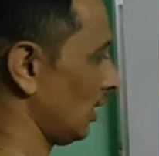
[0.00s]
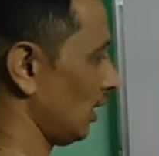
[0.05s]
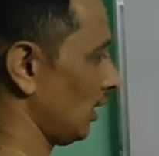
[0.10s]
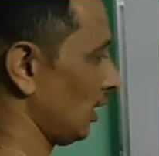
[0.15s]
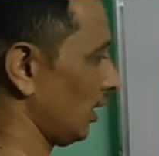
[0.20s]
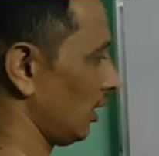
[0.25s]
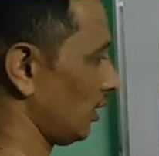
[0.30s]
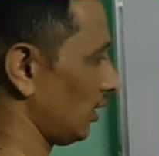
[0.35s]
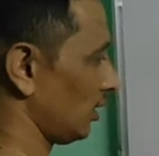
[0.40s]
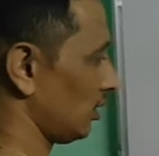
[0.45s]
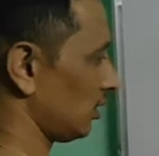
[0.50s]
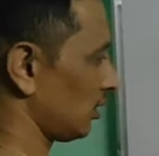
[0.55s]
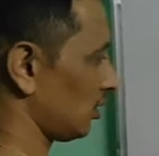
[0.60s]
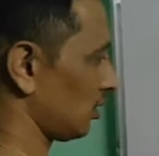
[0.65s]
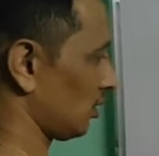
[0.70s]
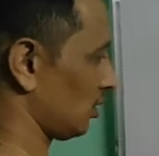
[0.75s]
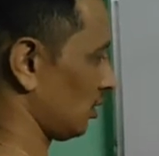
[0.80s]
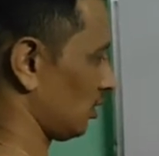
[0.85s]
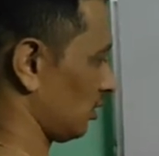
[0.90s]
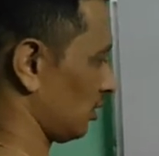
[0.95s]
It is
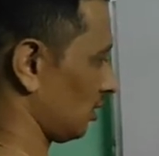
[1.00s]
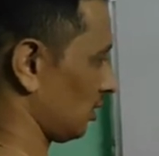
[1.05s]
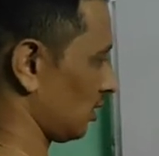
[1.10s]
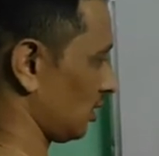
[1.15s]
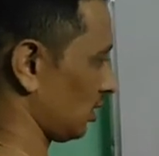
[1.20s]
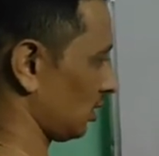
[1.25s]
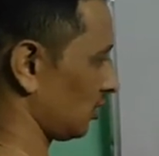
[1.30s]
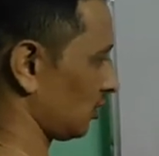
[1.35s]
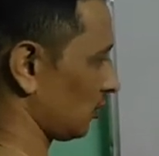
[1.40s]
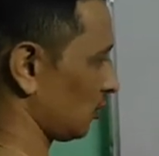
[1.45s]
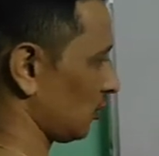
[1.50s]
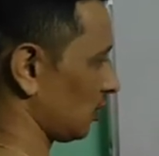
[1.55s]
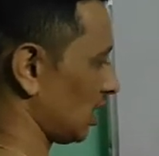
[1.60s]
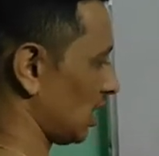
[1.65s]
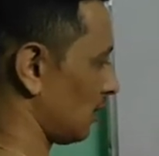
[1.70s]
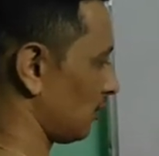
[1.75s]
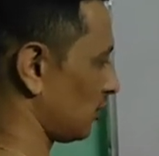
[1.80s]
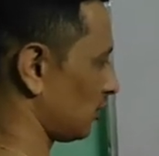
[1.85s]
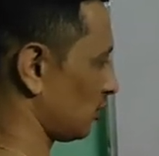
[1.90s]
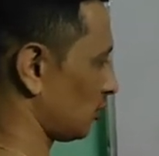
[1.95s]
6 2
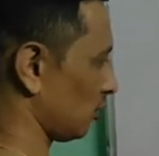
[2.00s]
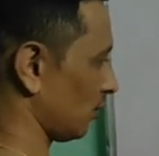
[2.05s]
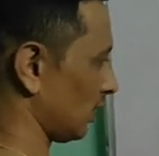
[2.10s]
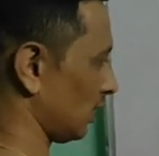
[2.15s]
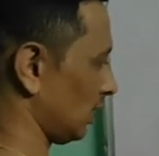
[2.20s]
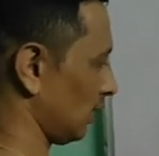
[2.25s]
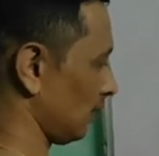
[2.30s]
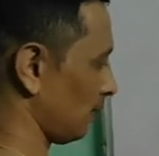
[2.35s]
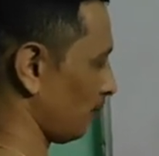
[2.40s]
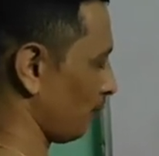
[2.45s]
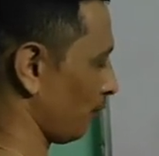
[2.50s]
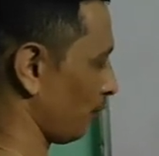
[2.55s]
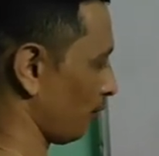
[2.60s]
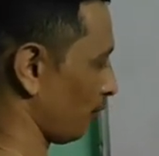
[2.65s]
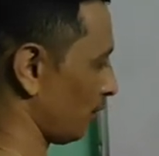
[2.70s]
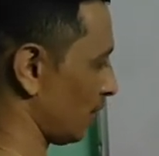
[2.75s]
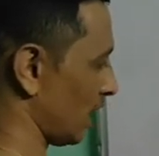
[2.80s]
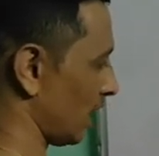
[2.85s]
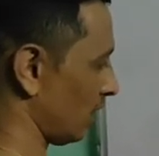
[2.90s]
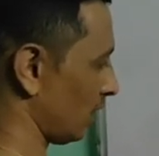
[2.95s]
times 12
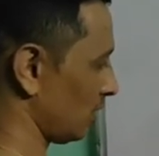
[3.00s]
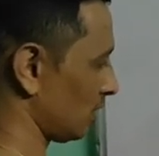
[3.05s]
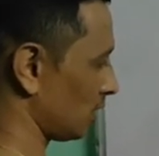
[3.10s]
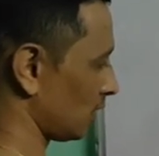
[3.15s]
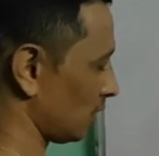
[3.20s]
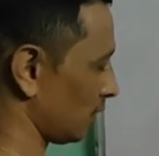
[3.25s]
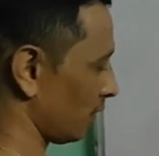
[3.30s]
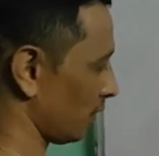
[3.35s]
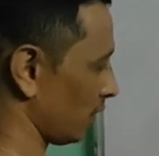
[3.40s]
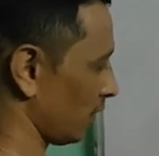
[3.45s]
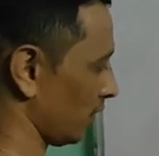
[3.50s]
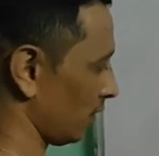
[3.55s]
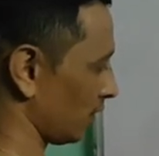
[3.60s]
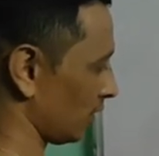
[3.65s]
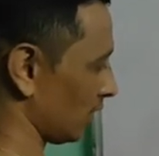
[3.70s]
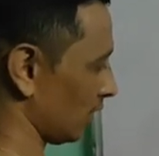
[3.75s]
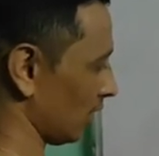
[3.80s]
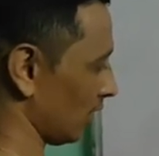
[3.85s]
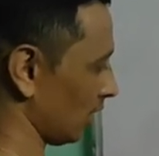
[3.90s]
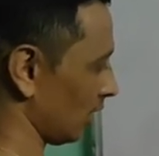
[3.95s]
minus
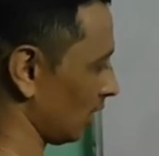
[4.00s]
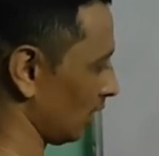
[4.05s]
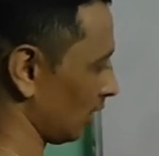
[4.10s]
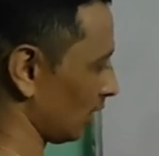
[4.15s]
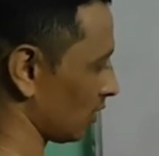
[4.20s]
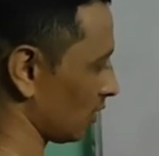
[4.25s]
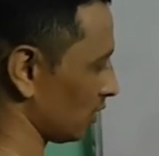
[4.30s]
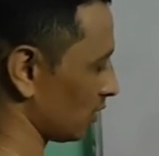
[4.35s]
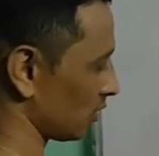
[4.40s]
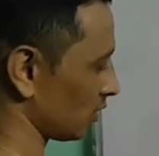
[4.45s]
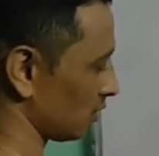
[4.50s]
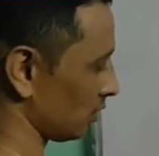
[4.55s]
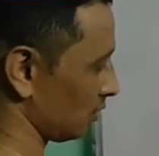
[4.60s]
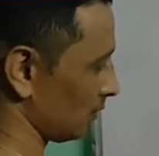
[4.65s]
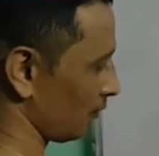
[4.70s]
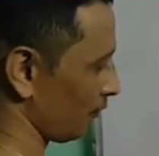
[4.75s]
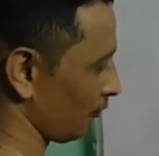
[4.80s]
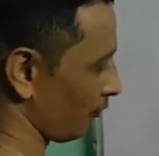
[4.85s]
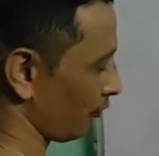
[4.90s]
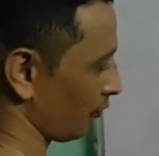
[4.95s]
15 equals to
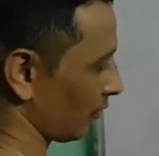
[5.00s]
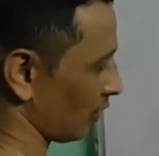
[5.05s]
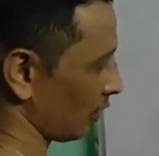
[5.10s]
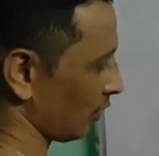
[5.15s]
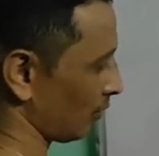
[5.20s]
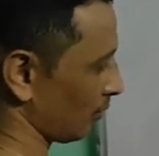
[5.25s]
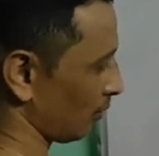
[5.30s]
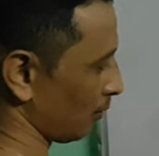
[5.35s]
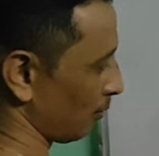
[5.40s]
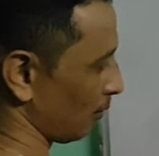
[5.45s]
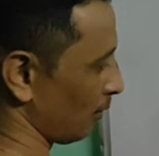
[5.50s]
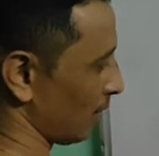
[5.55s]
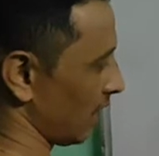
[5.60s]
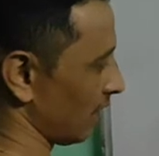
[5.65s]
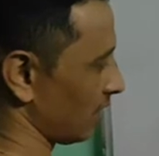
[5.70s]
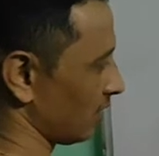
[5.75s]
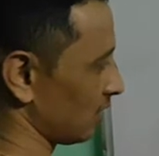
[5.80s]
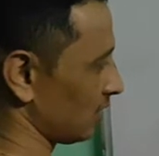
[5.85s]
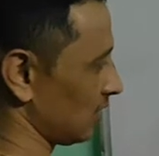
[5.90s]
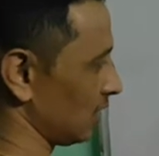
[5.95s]

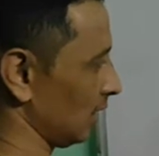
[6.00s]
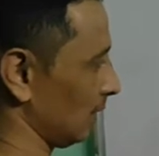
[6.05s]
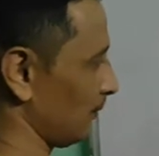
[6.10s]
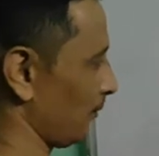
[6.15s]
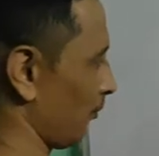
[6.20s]
minus 3.